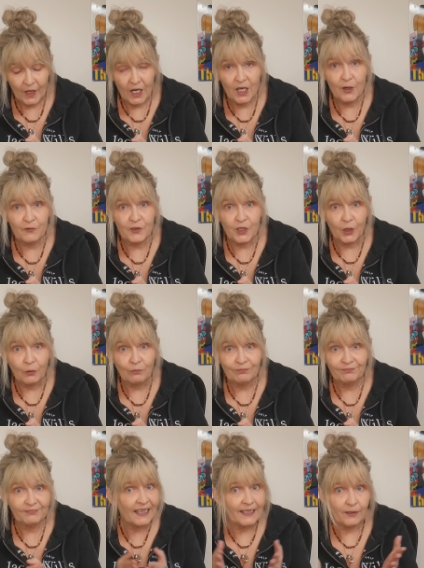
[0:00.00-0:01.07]
loves you.
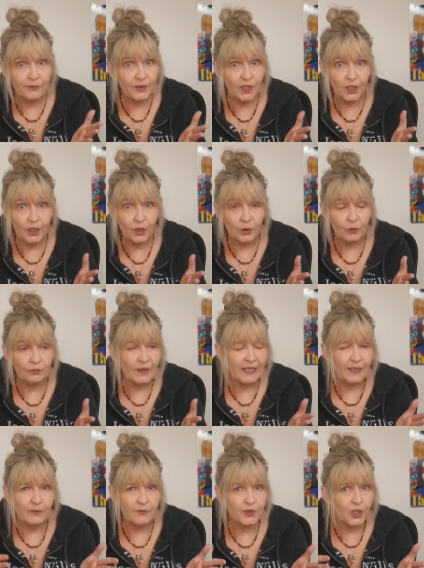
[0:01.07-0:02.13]
They love you. They
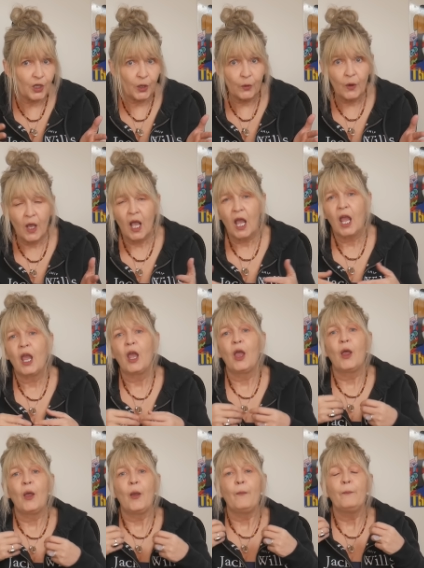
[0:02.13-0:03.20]
loved you.
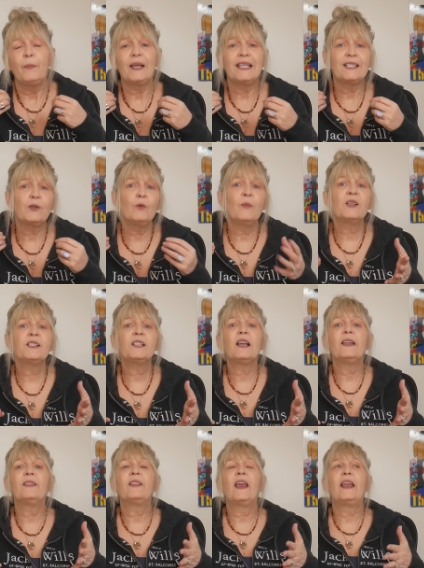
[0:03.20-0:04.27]
But it's almost
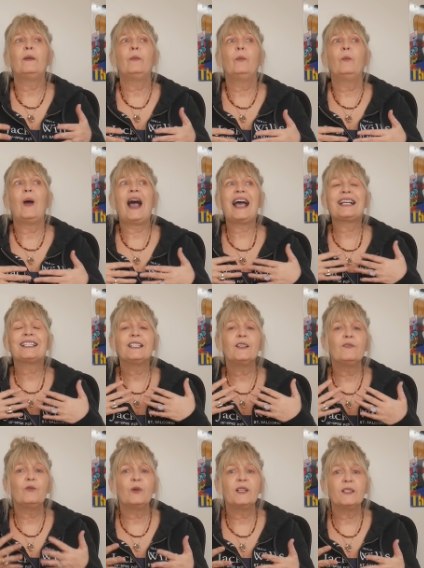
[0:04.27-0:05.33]
like they had
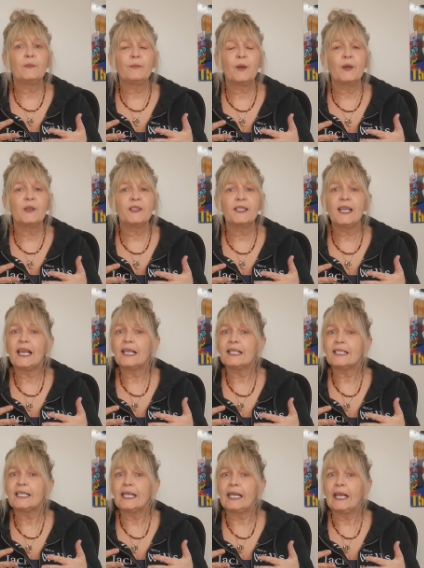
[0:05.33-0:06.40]
an avoidant
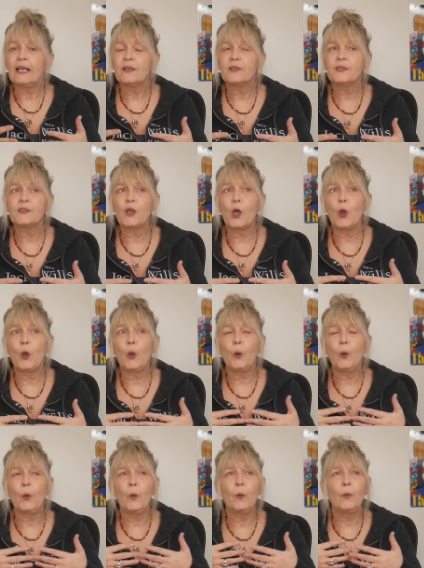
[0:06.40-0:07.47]
personality.
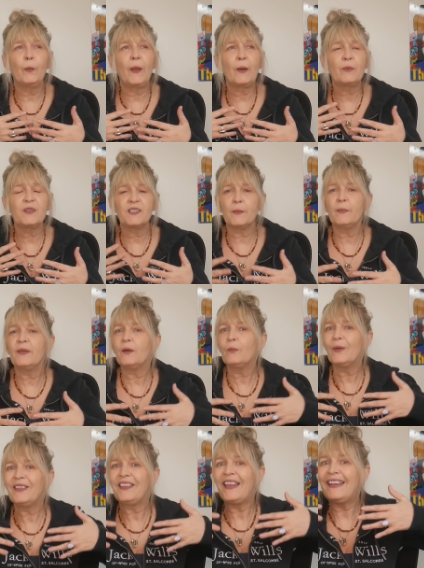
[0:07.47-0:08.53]
So there was something
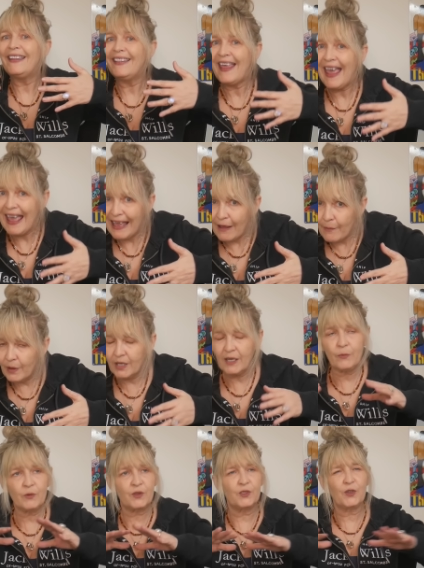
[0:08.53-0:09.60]
within them,
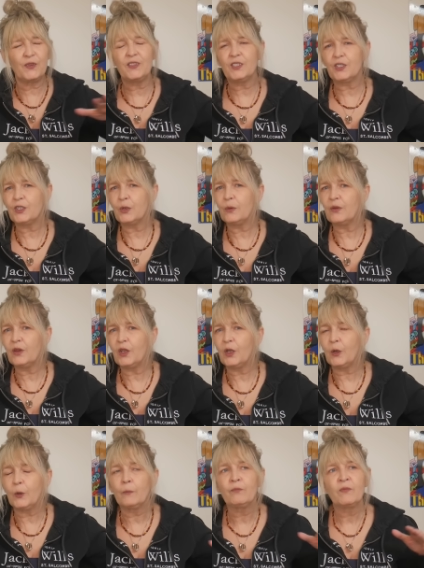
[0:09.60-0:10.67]
it was nothing to do with
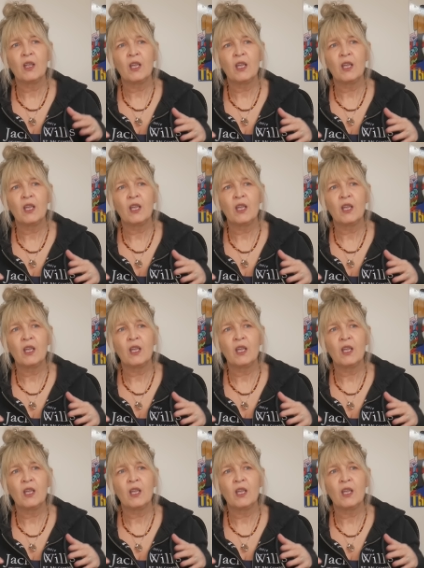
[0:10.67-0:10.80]
you,